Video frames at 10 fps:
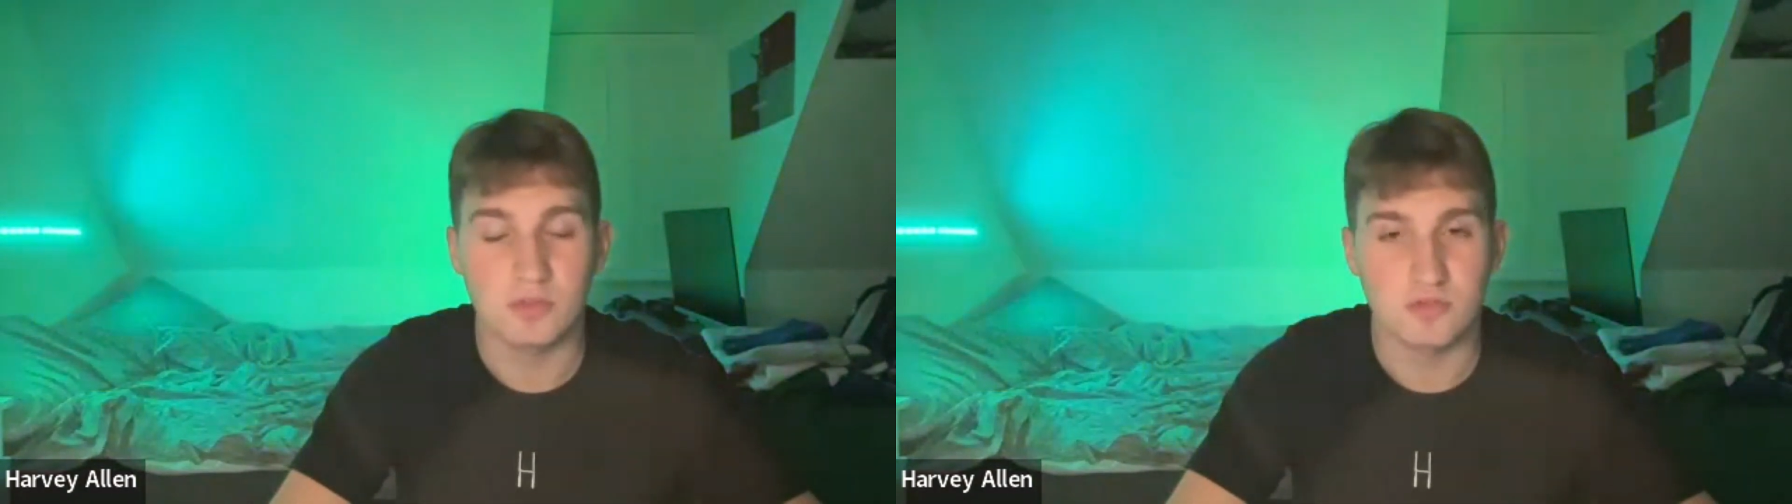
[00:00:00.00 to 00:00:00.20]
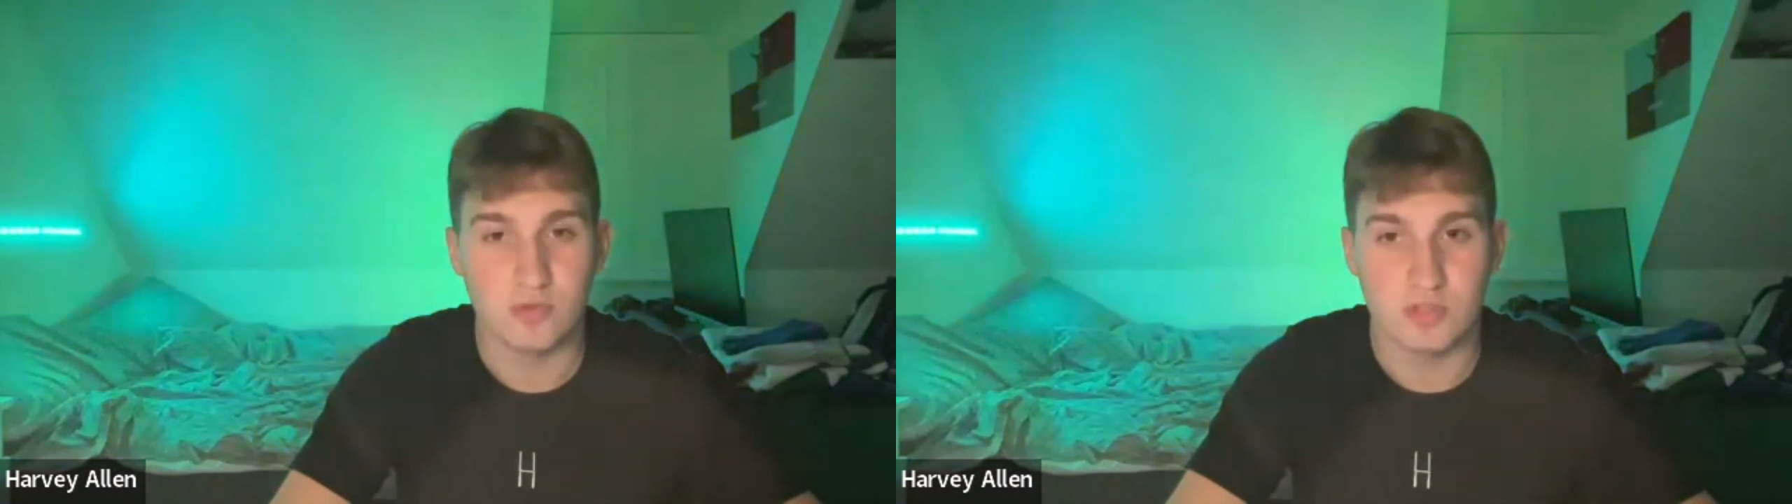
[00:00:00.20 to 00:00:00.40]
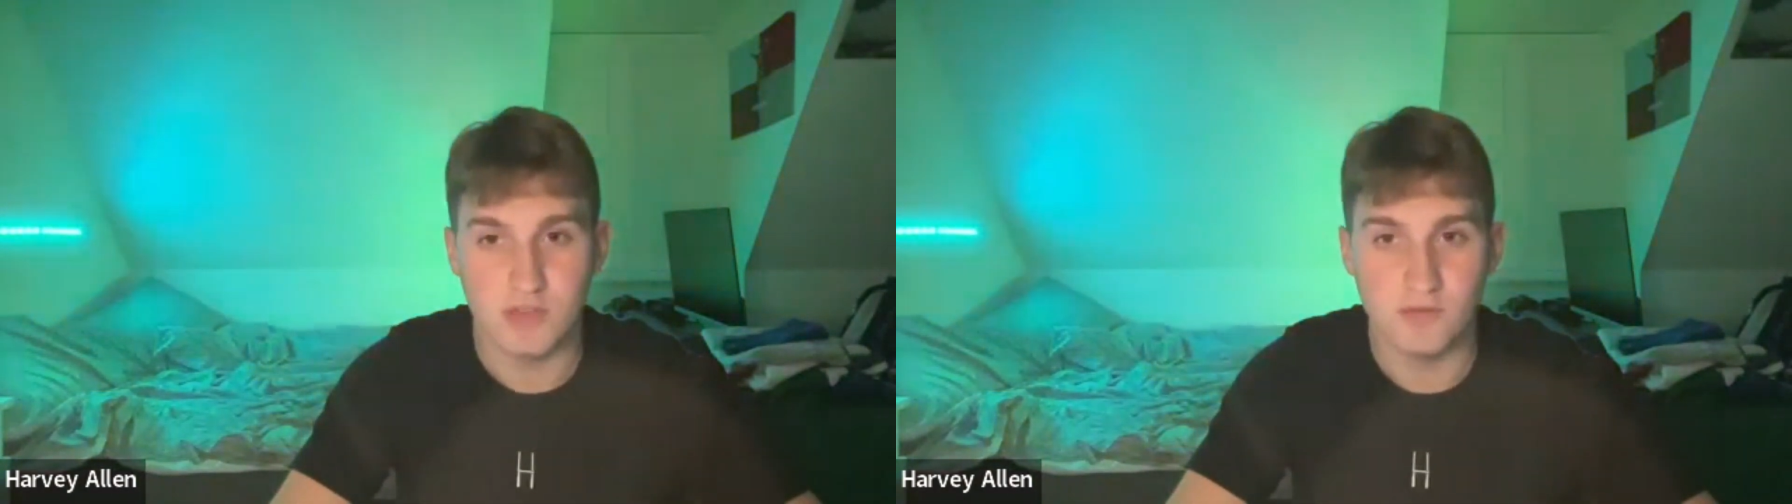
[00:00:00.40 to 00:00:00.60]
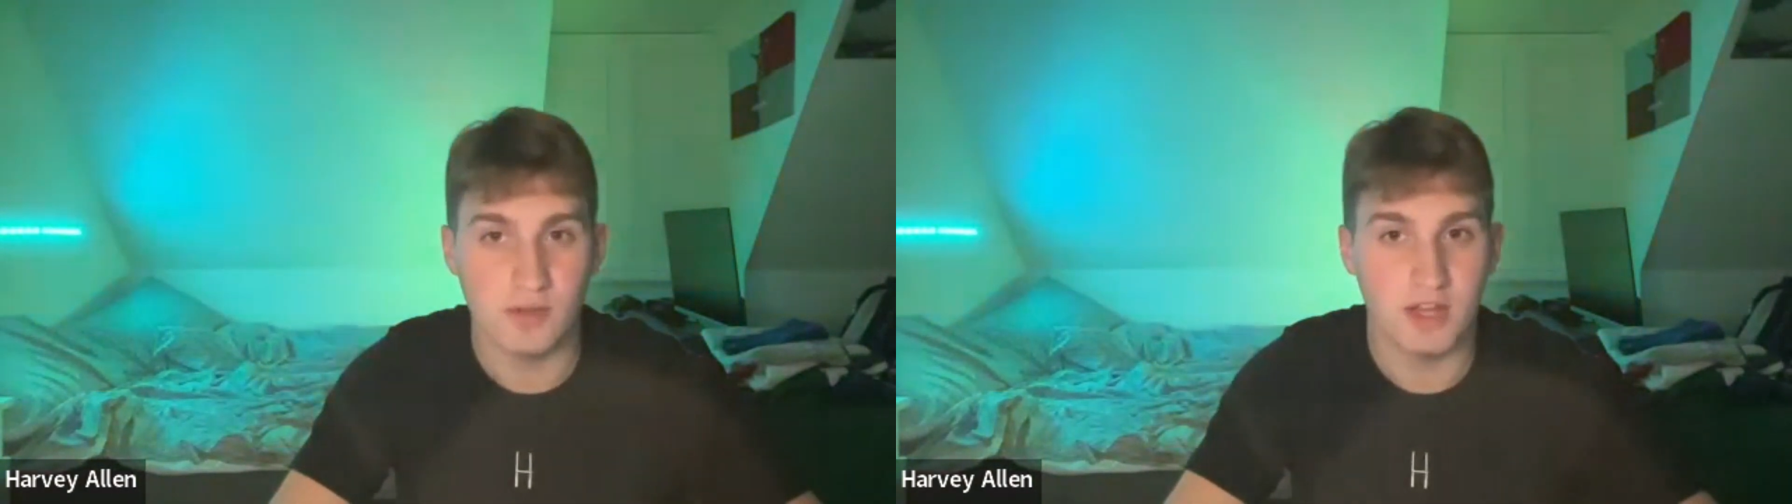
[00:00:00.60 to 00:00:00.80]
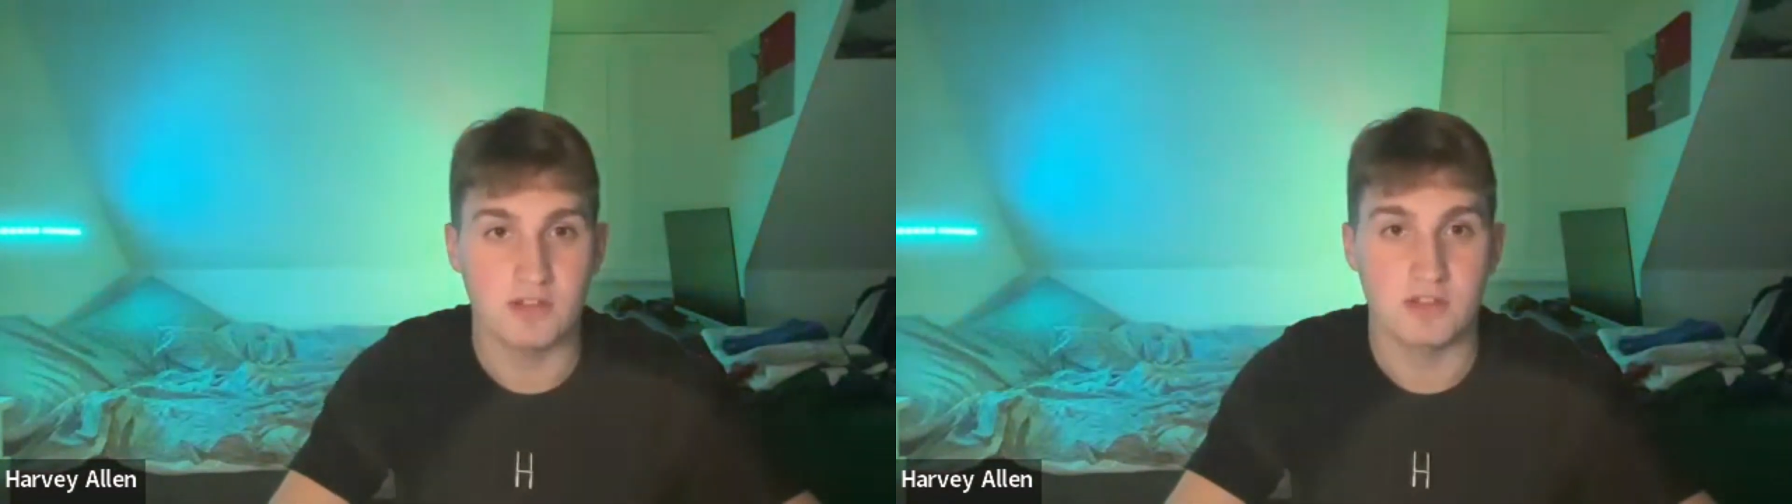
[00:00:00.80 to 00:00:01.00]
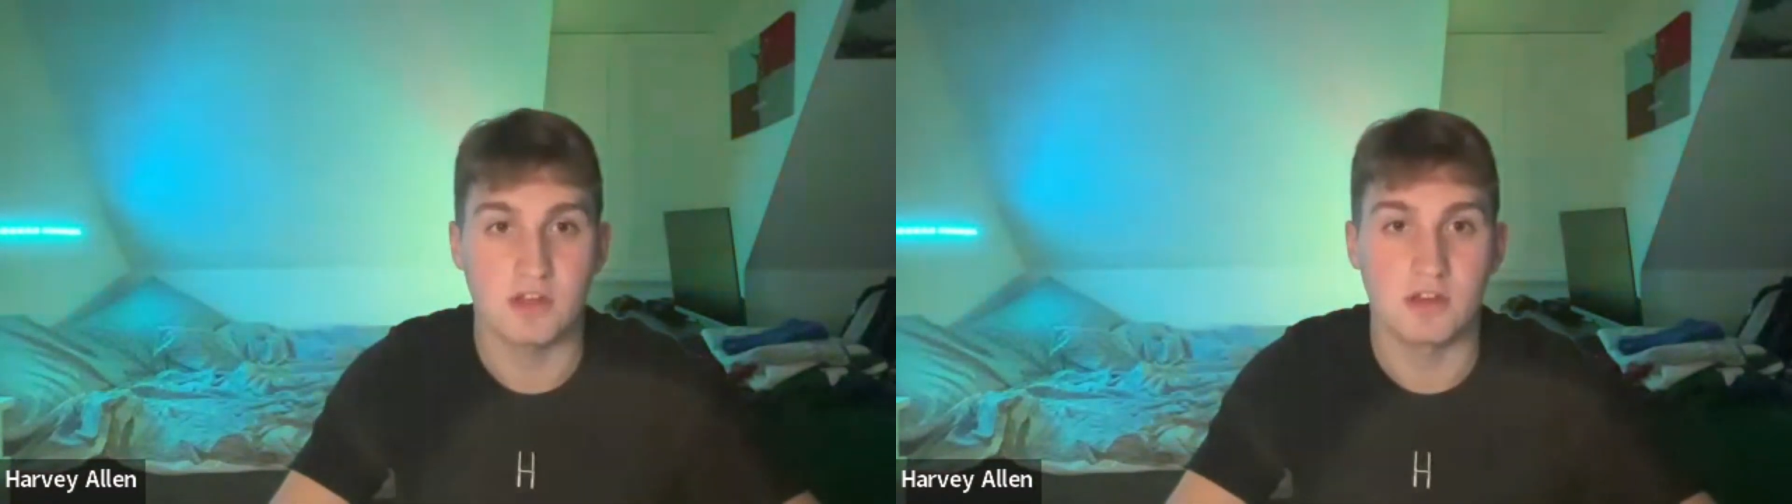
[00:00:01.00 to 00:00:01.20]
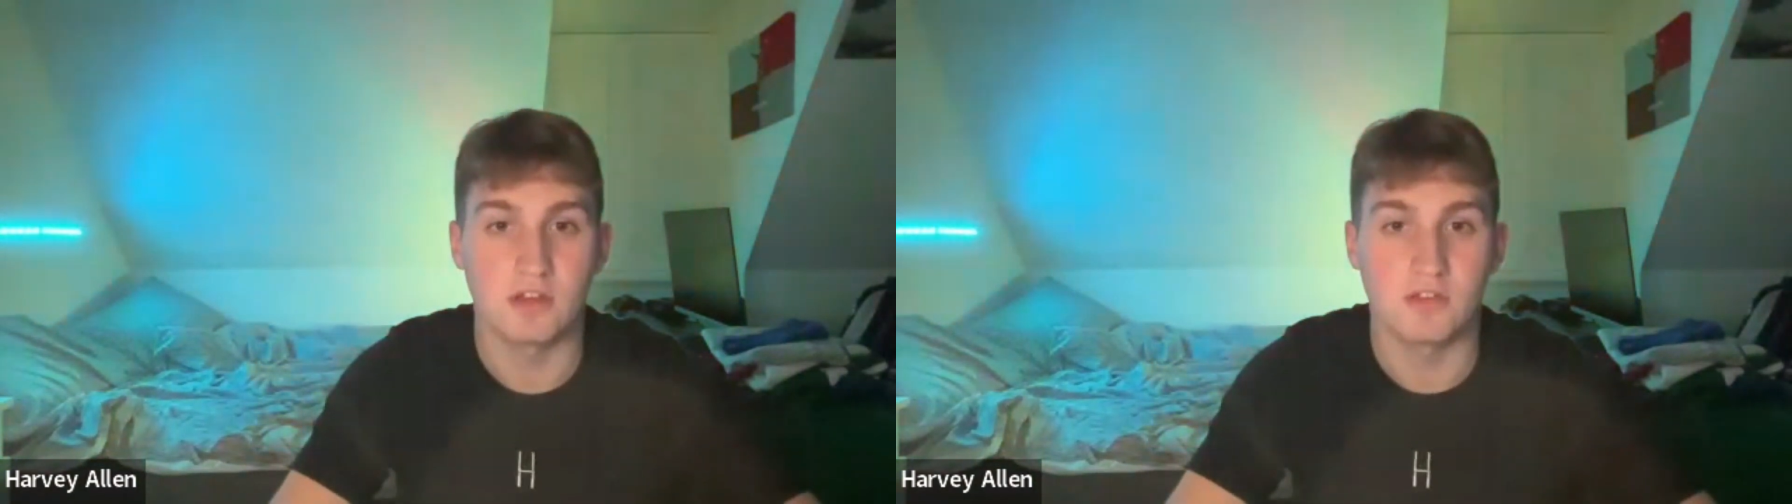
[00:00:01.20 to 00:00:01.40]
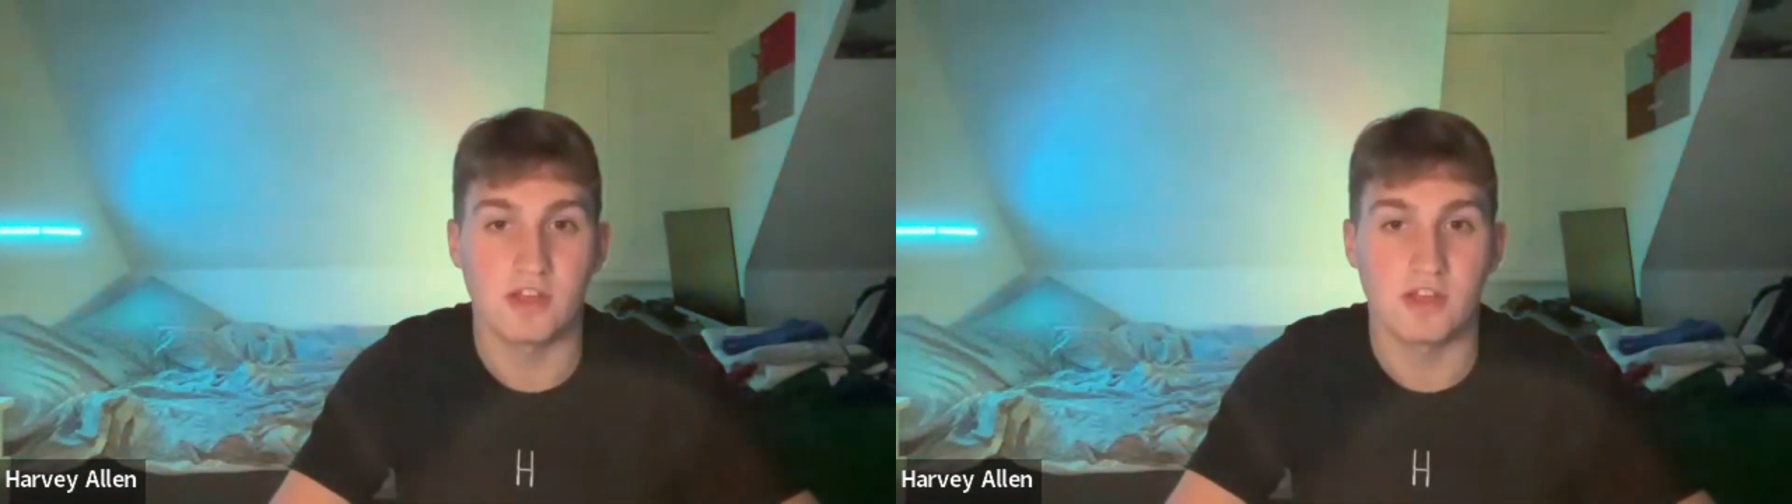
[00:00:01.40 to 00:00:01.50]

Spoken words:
almost routine for Leinster.